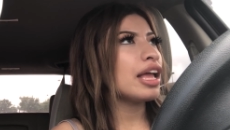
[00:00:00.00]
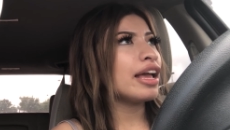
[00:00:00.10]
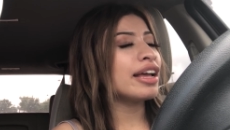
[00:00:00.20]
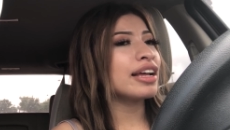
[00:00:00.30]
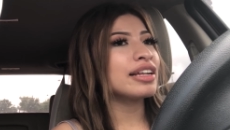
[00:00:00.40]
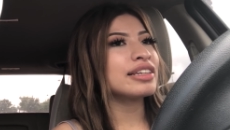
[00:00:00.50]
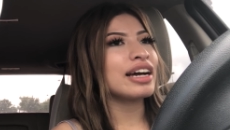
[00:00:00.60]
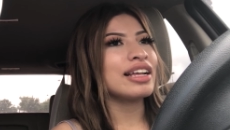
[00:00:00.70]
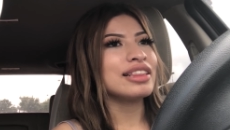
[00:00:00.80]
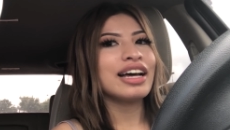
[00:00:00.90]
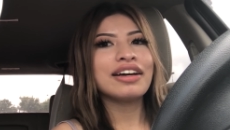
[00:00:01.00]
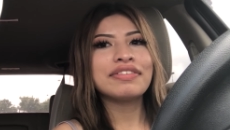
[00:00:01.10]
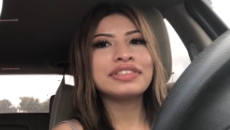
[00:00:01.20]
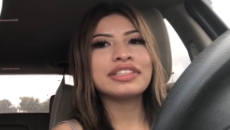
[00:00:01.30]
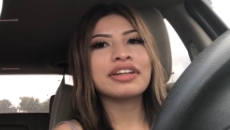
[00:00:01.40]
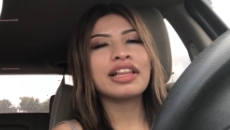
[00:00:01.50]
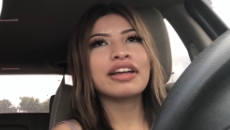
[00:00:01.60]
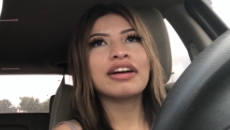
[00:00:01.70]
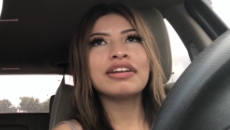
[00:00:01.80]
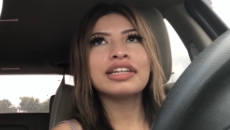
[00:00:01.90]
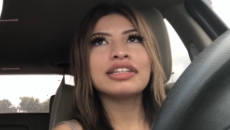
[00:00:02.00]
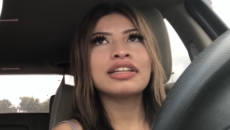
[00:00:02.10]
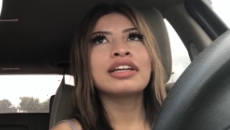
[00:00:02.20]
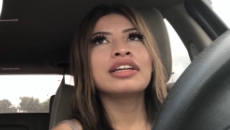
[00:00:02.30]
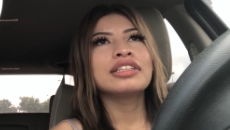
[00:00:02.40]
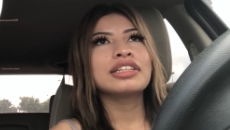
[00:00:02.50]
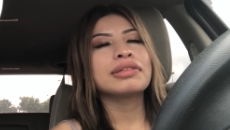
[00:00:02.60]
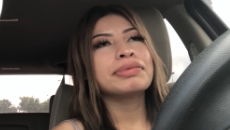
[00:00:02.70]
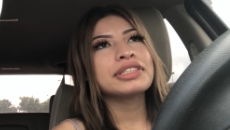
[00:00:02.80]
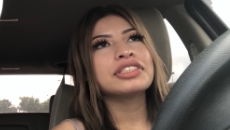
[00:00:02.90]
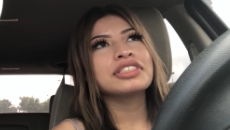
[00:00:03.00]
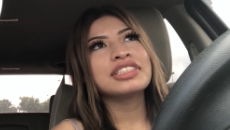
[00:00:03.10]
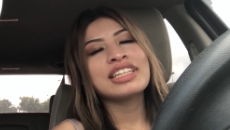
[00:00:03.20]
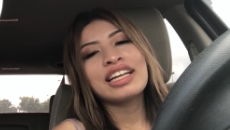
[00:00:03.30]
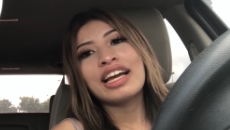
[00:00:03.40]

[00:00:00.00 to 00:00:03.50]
And I left. They're like, all right, take the pictures.